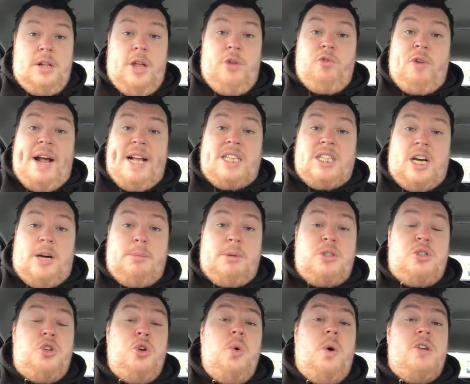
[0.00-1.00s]
he racked up
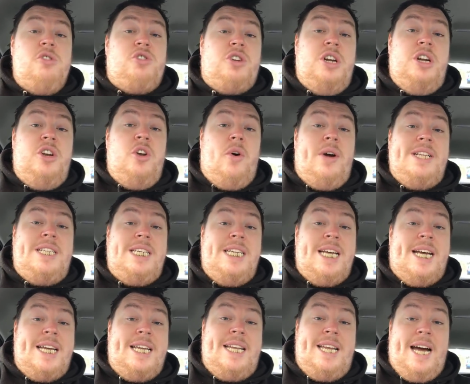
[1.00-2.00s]

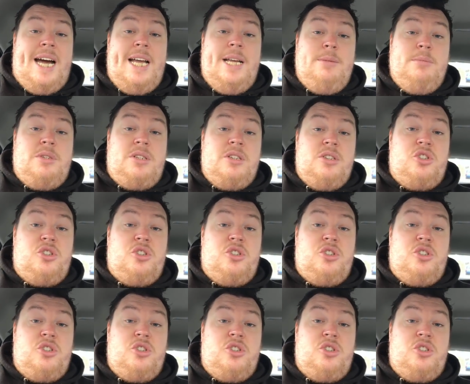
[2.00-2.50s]
298 games,